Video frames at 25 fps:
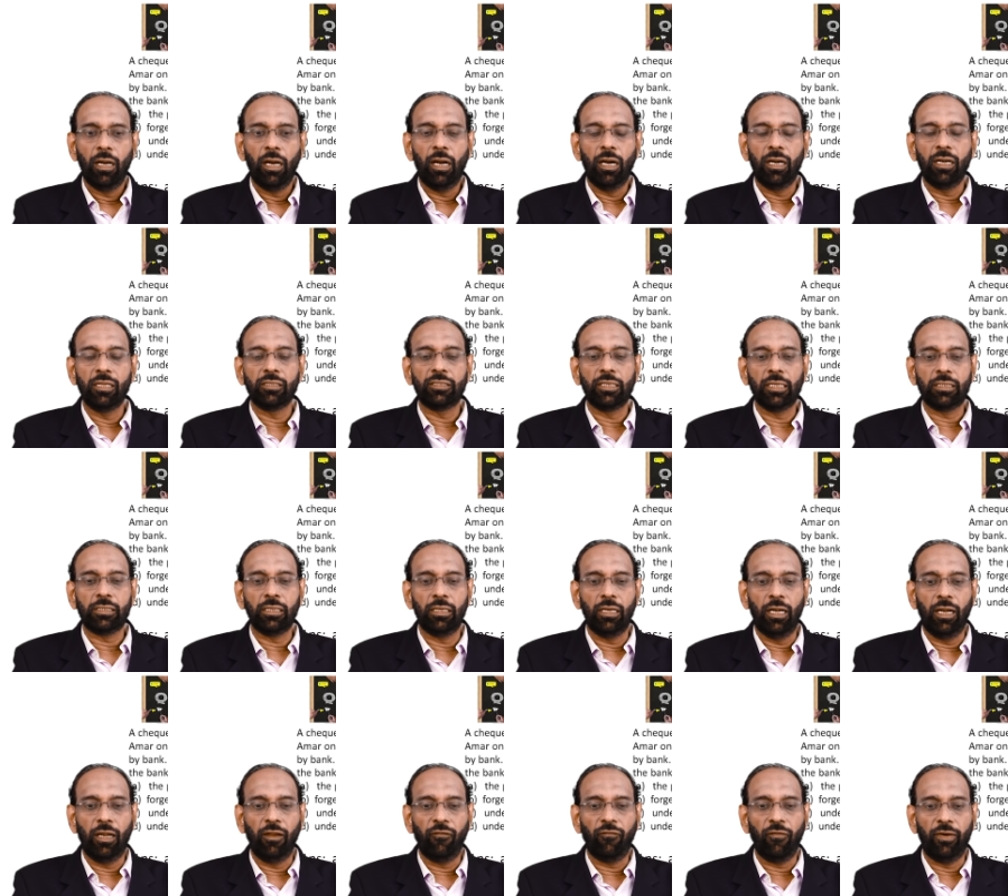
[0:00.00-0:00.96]
Under section
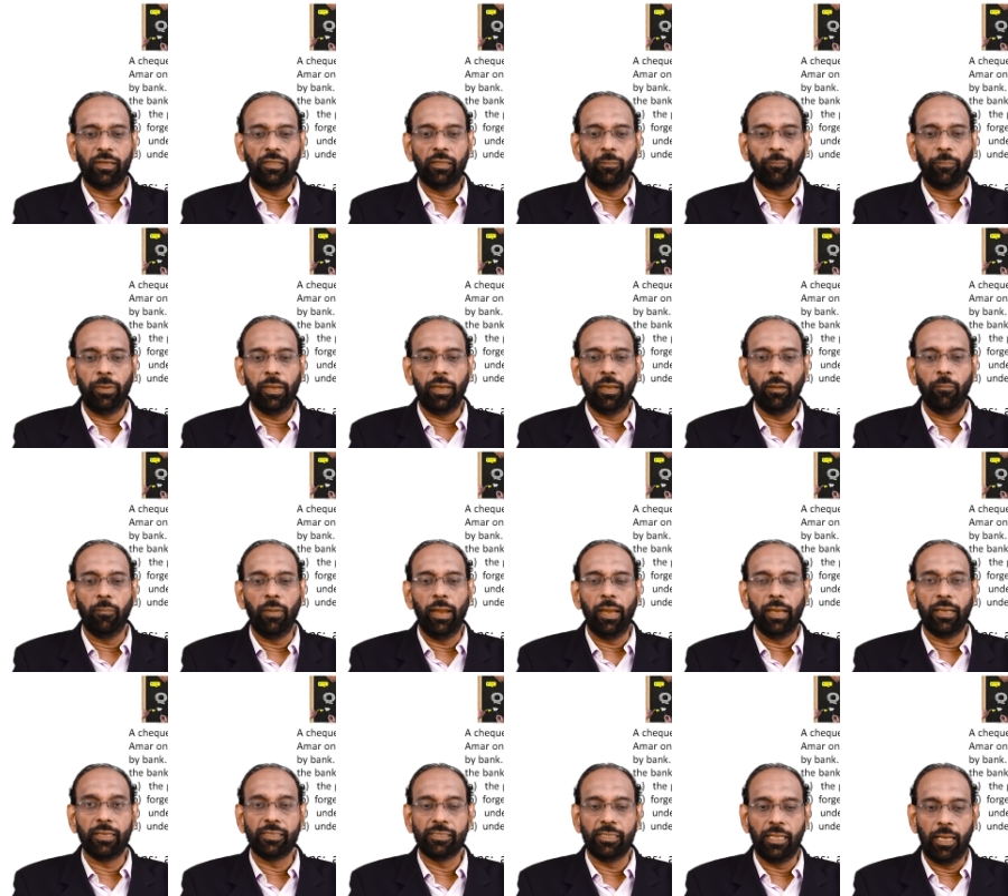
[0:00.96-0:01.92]
85, the paying
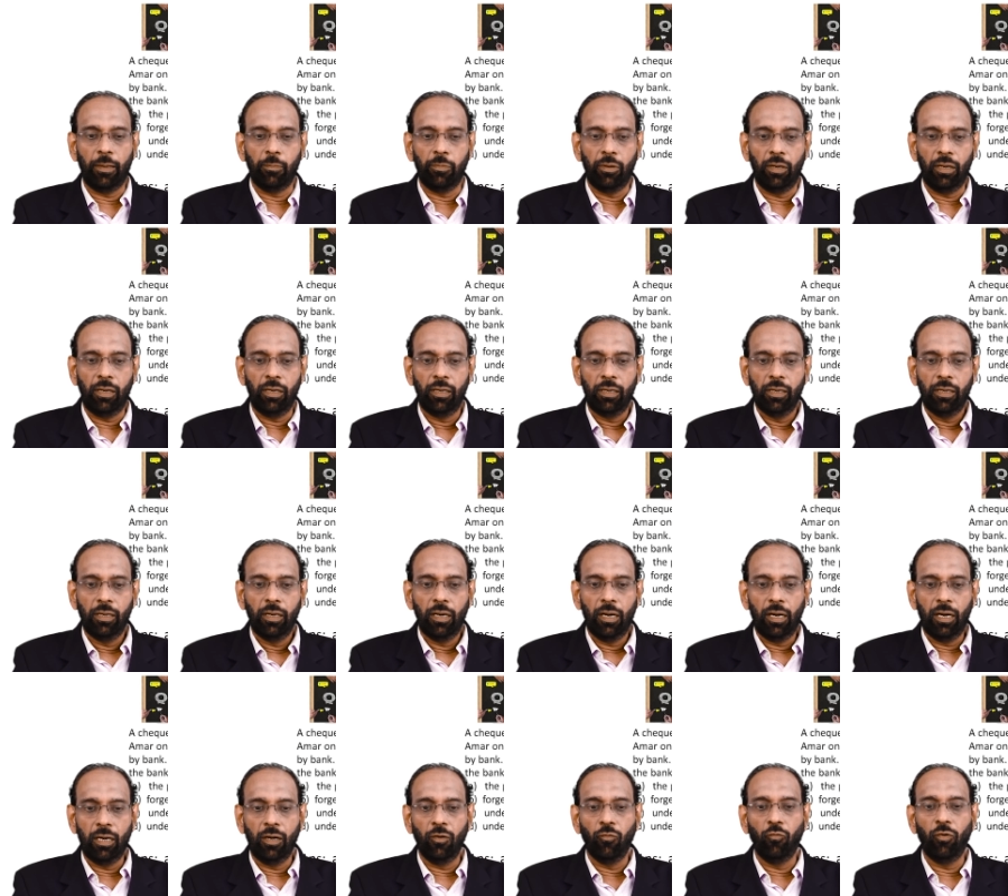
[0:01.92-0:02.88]
bank is liable.
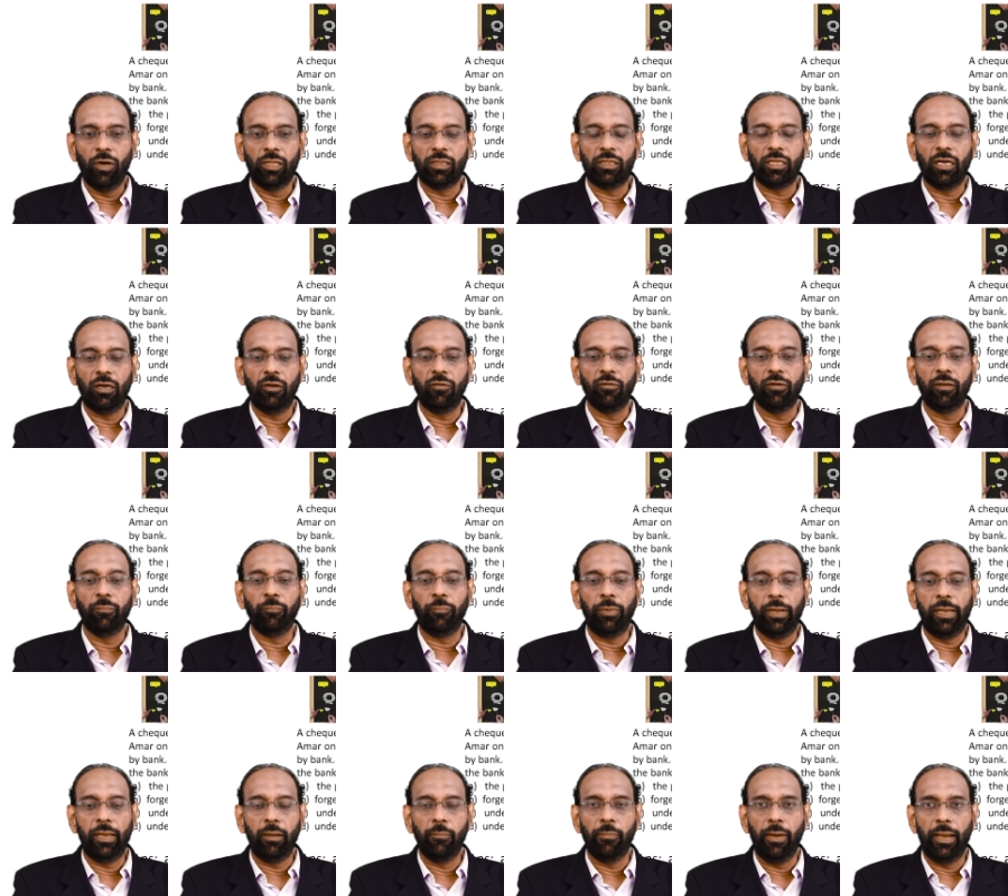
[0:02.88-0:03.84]
Under 131,
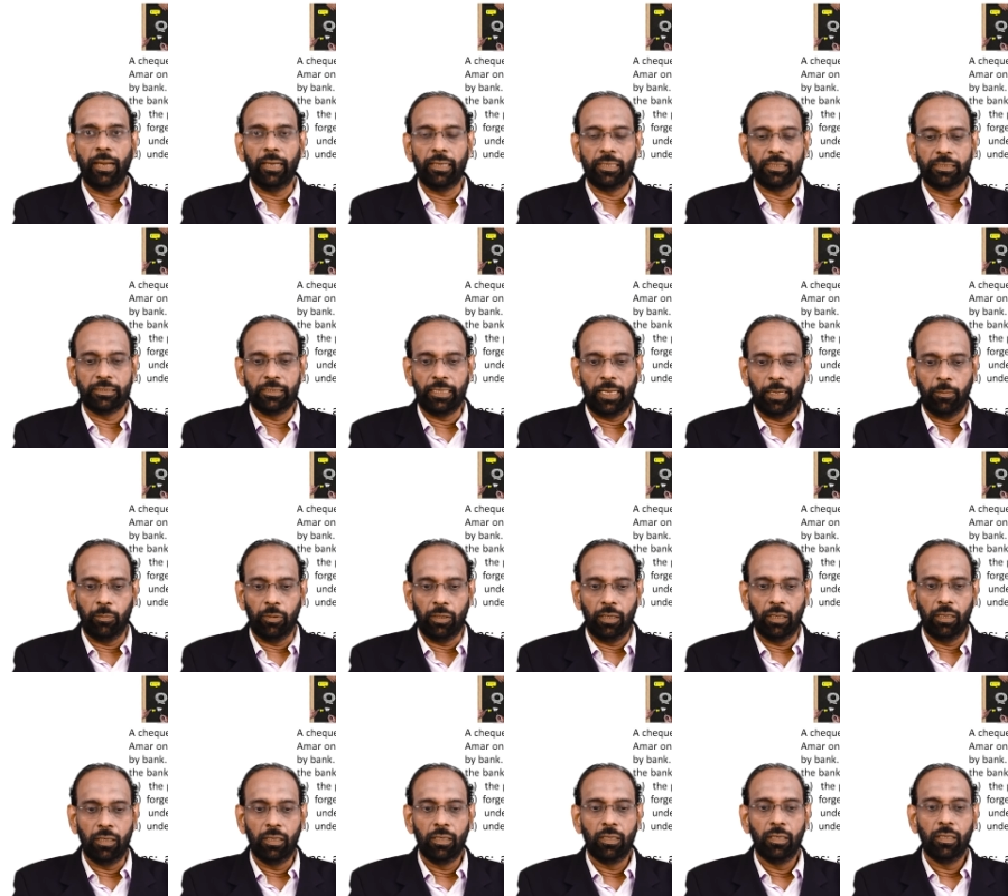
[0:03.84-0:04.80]
paying bank is
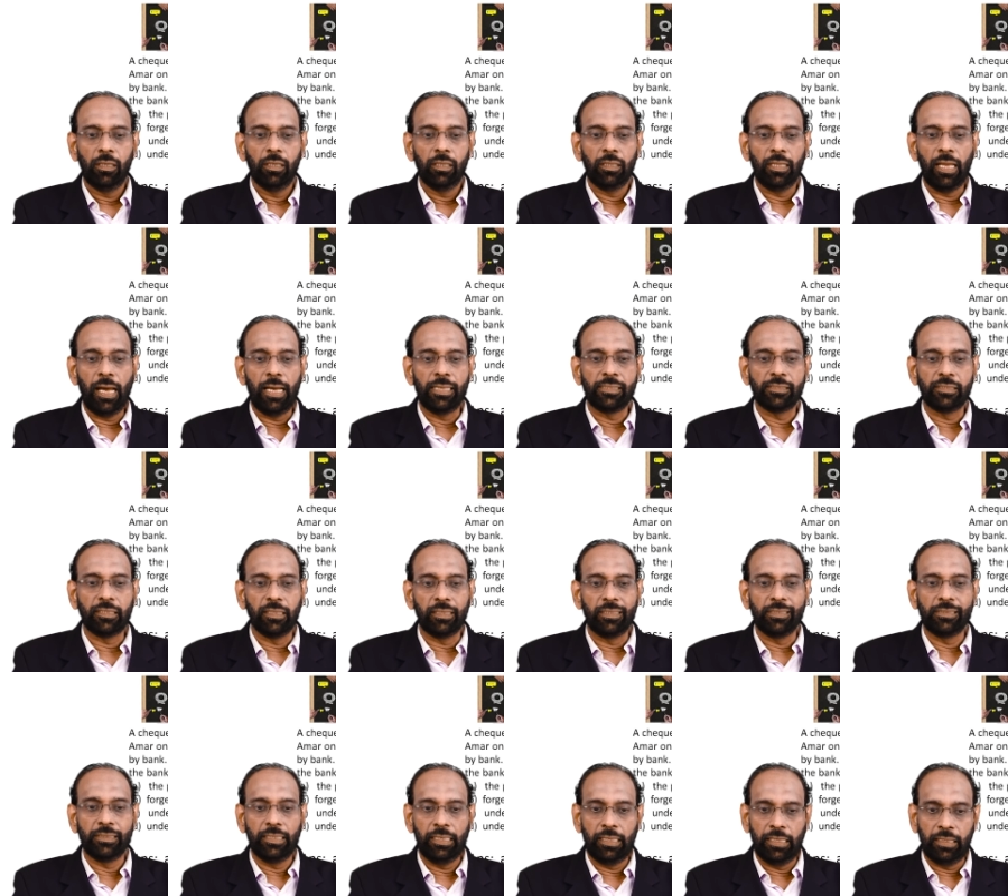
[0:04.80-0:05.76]
liable. The answer
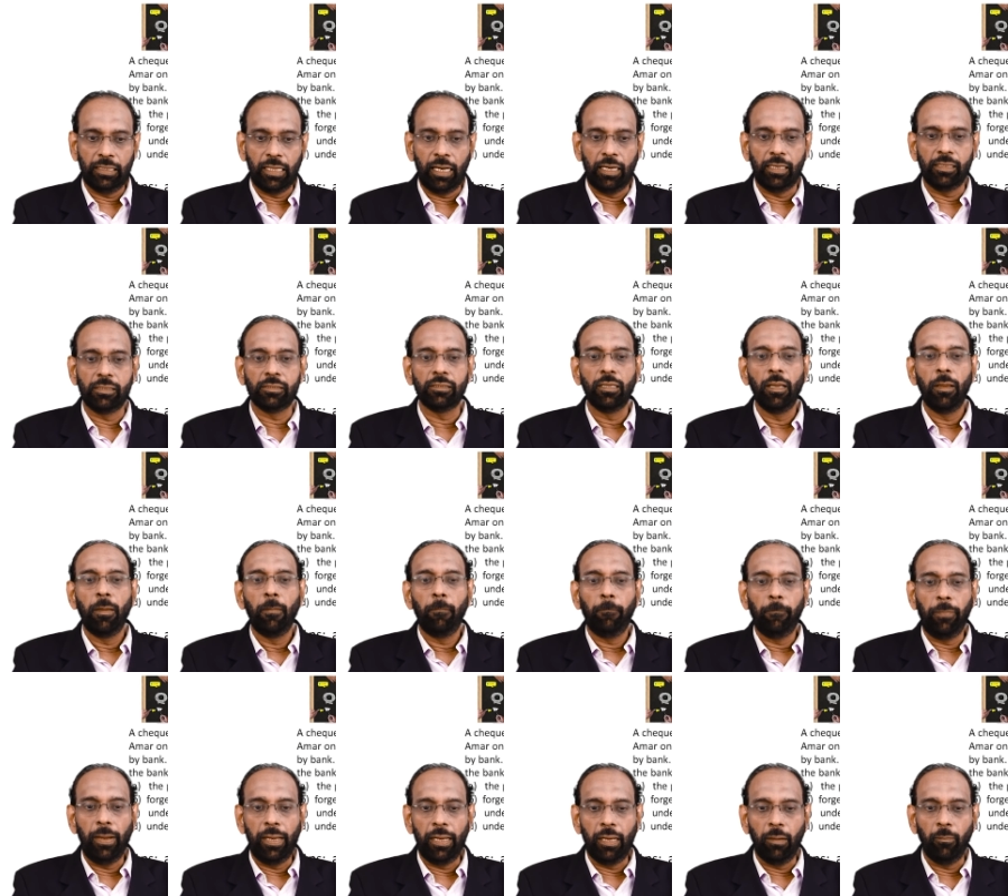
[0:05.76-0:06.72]
is A, that is
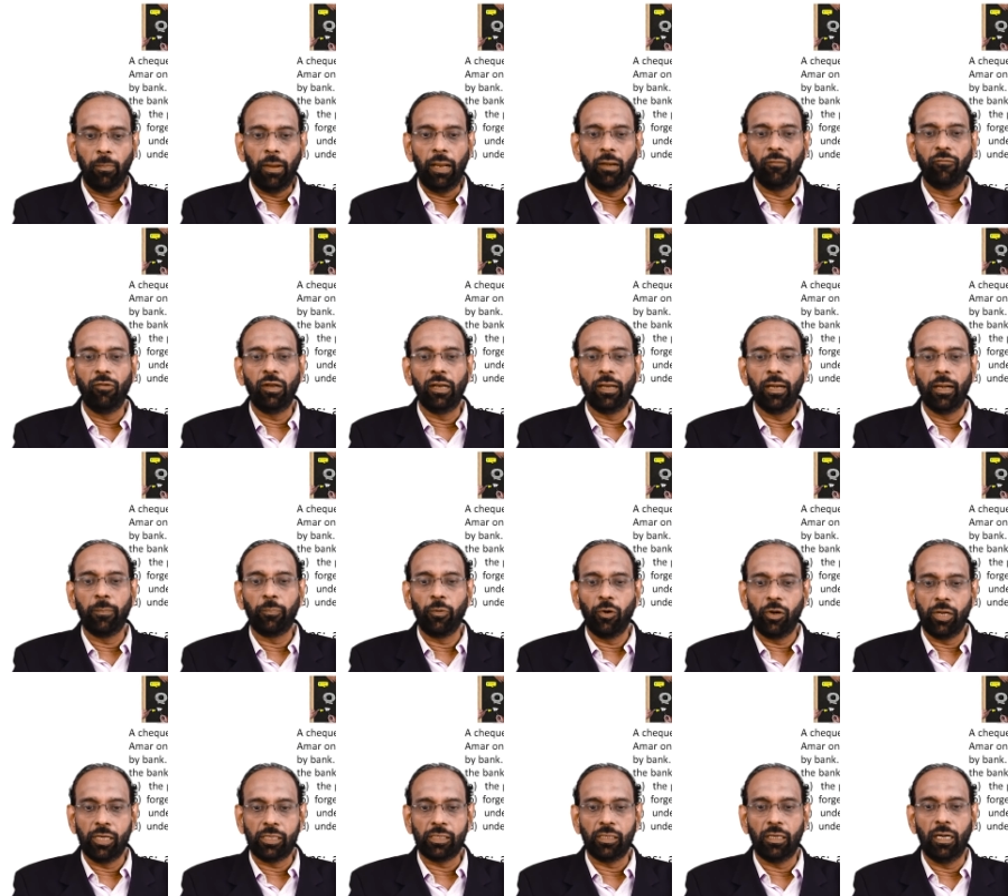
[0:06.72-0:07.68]
paying bank will get
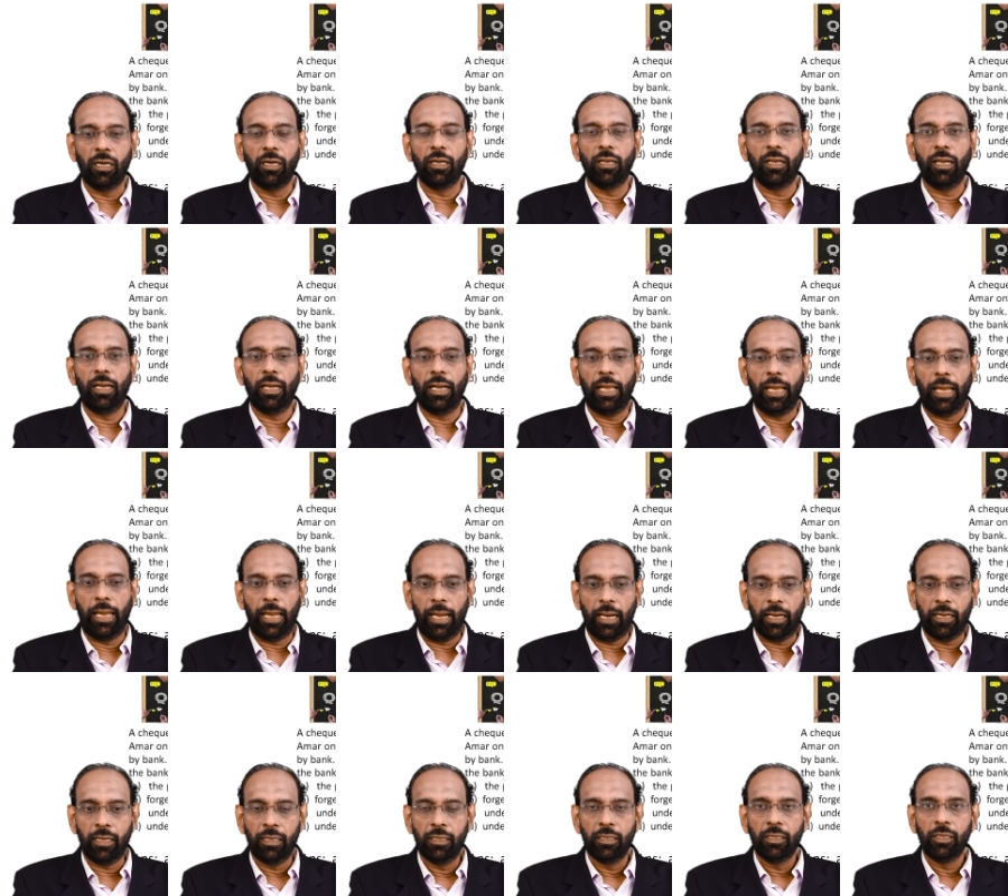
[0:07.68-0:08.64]
protection under NI
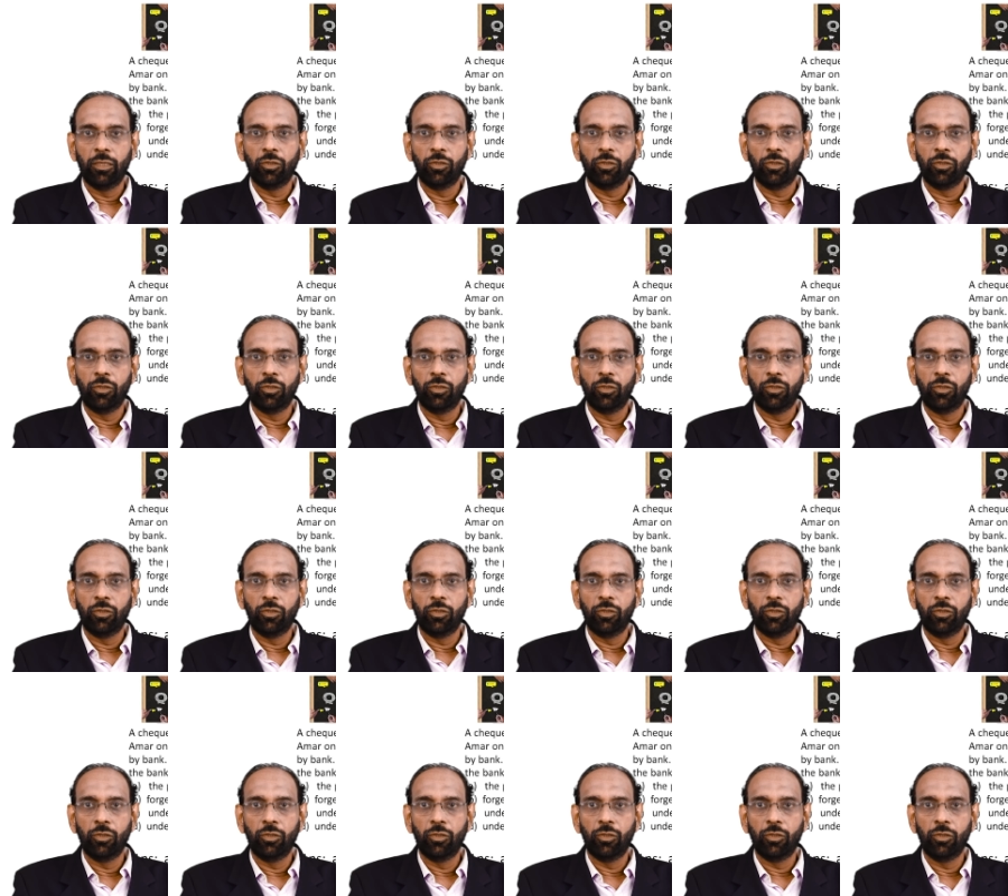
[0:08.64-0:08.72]
Act.